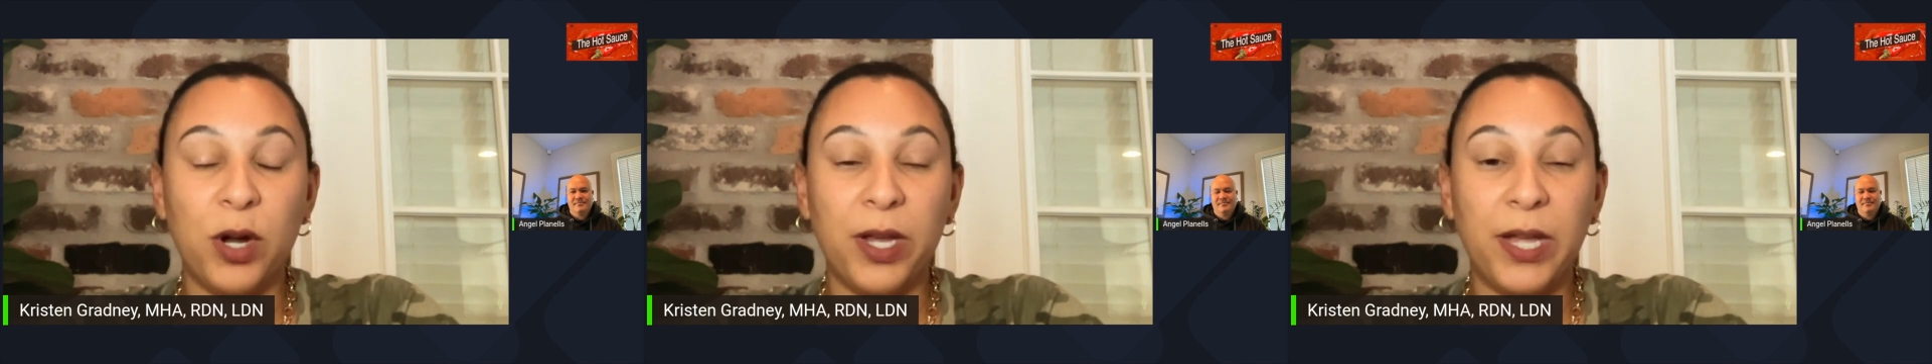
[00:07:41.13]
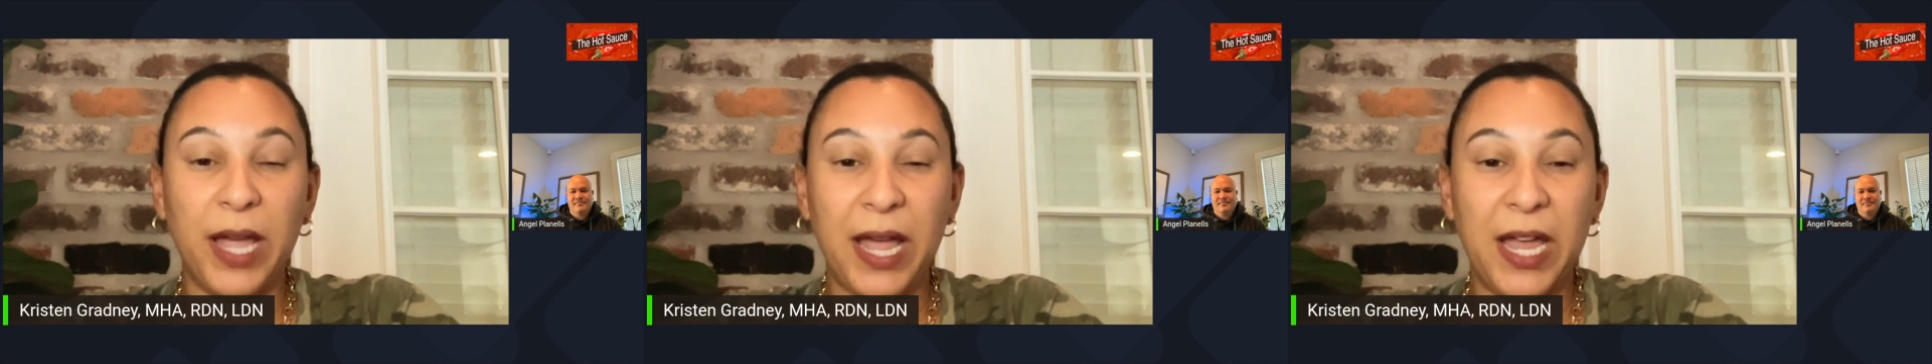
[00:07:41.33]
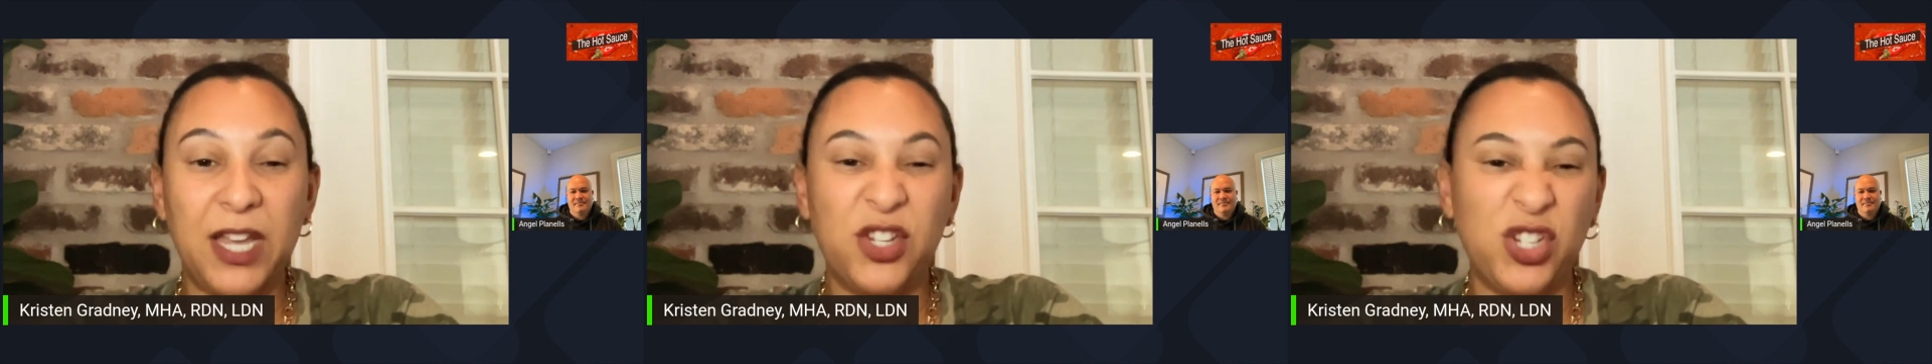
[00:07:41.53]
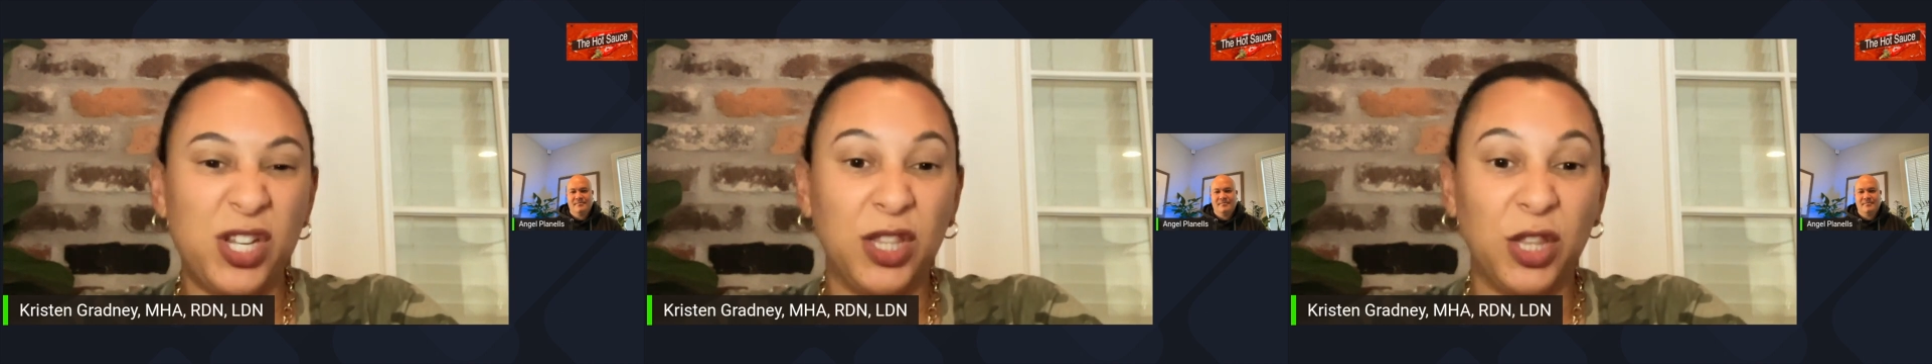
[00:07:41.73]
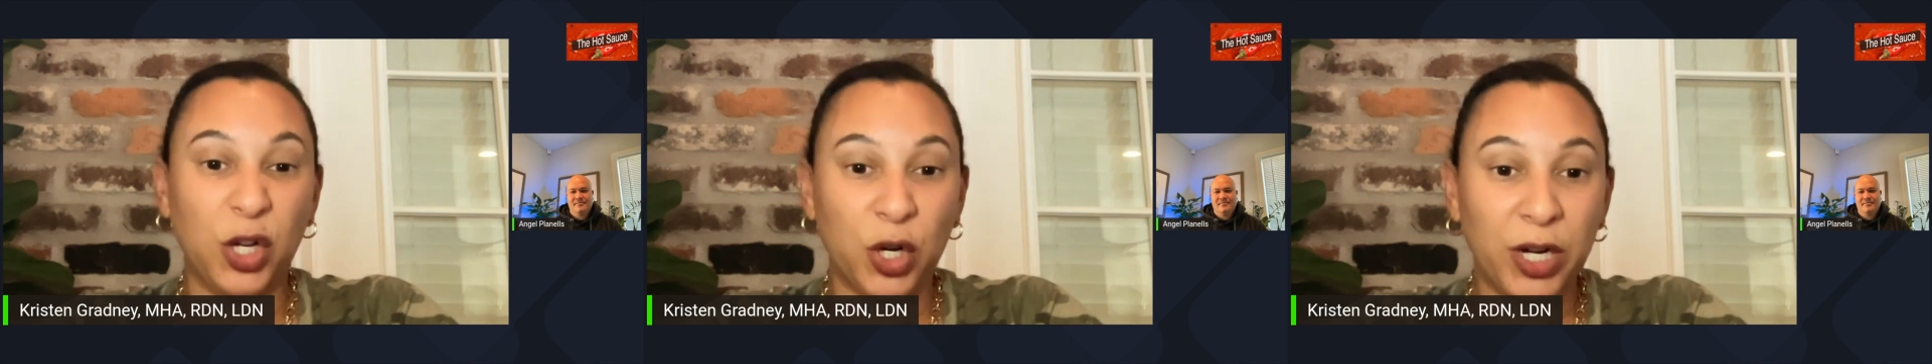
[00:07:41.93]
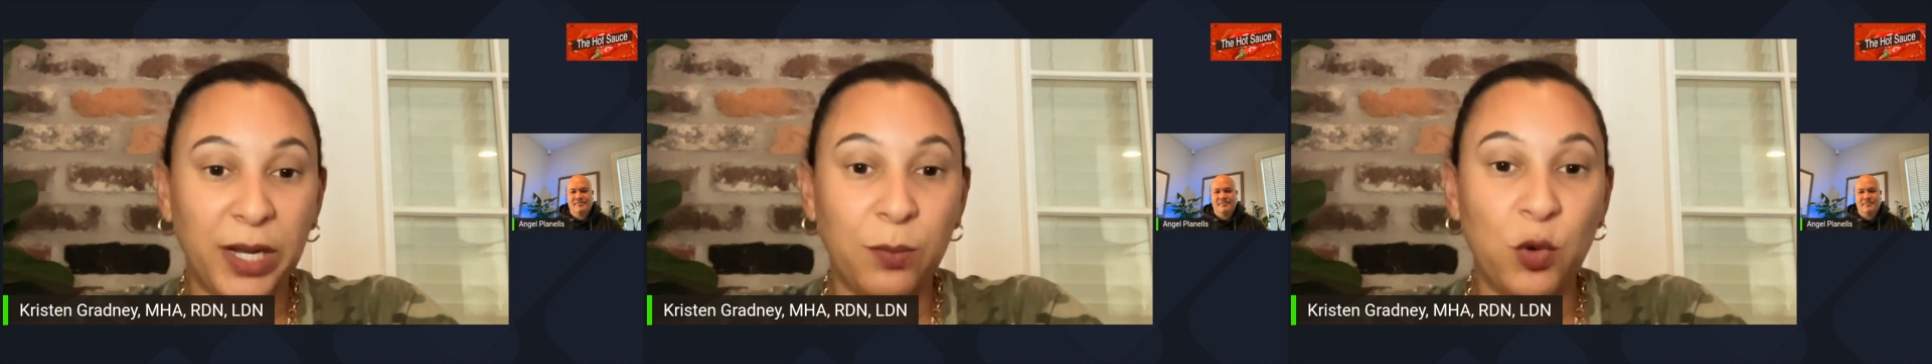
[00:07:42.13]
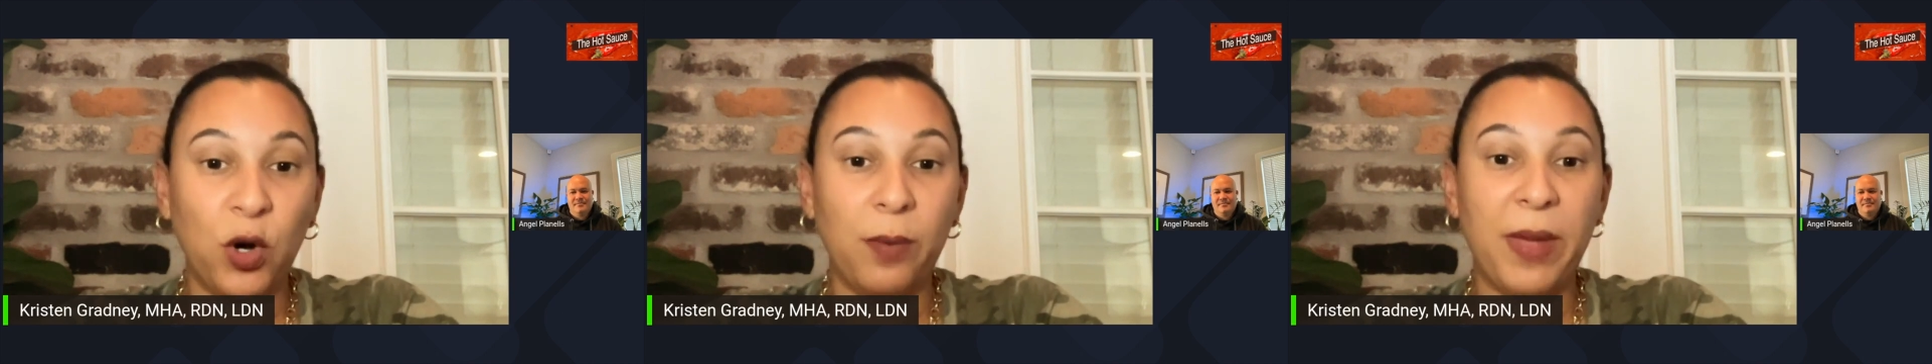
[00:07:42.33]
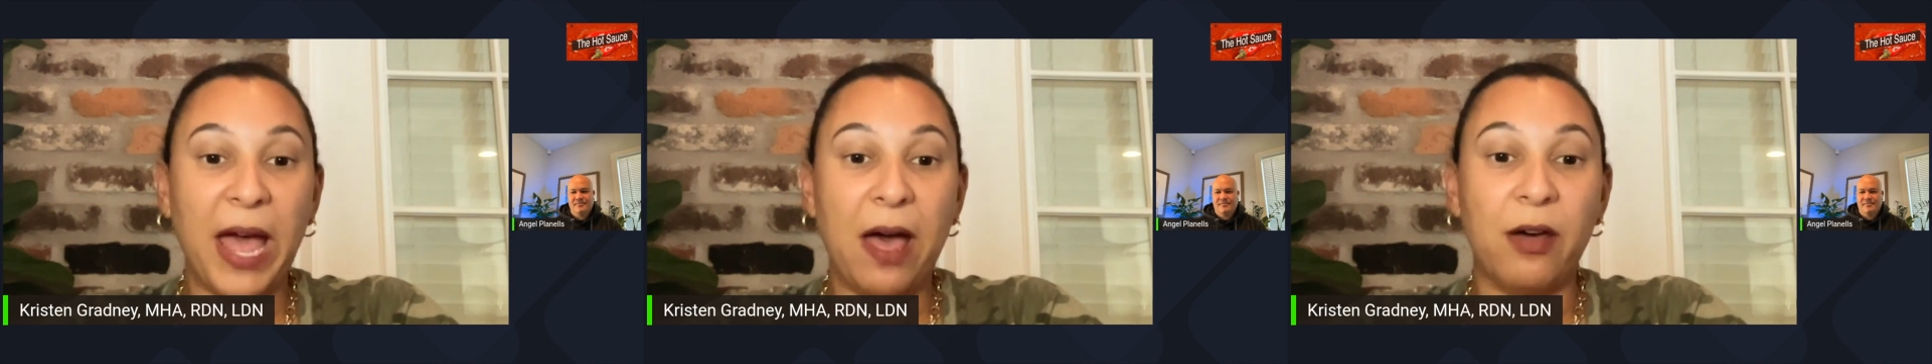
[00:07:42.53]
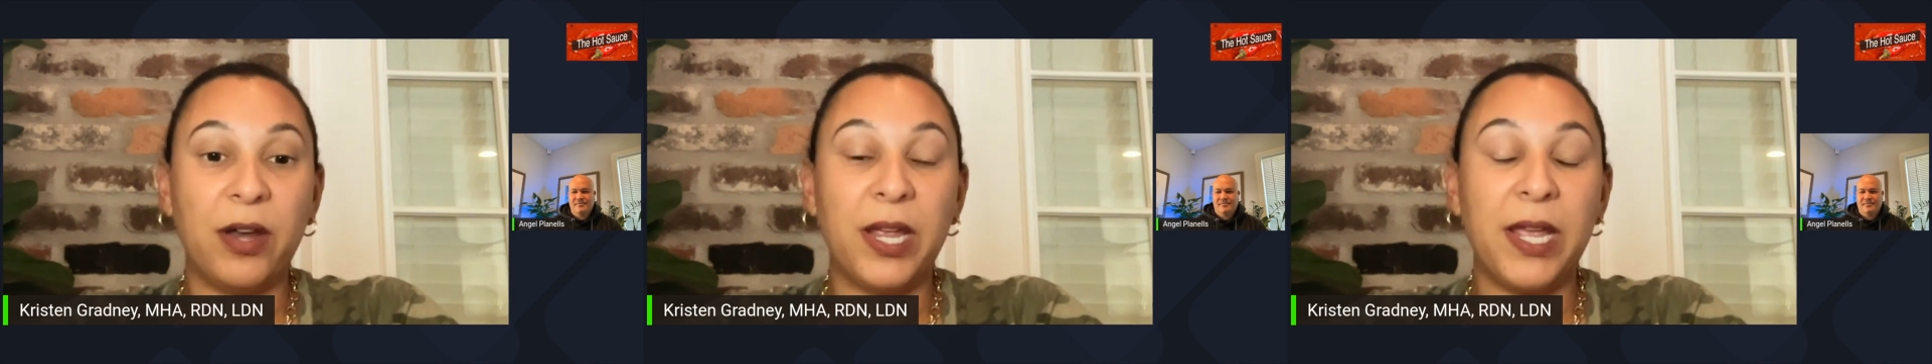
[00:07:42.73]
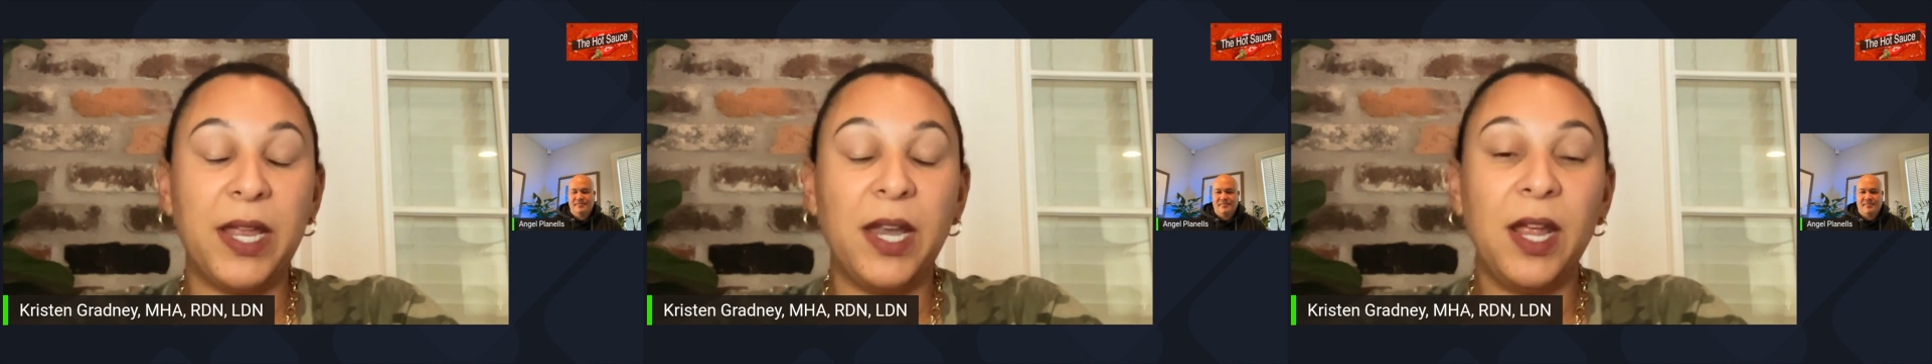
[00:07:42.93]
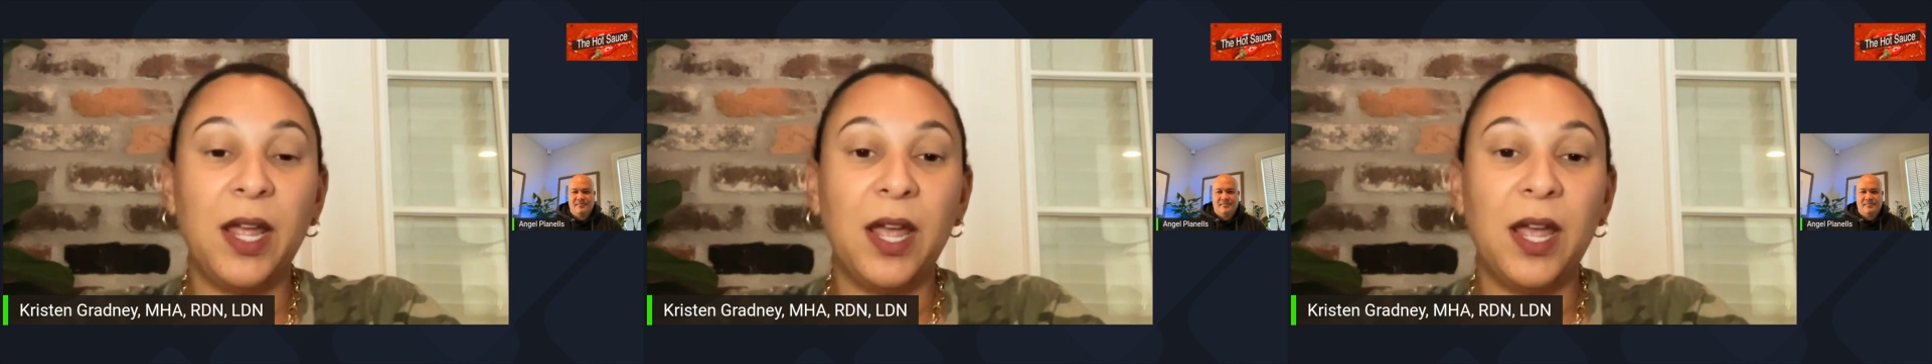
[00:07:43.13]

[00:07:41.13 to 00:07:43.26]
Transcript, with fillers: engaged in learning more about it.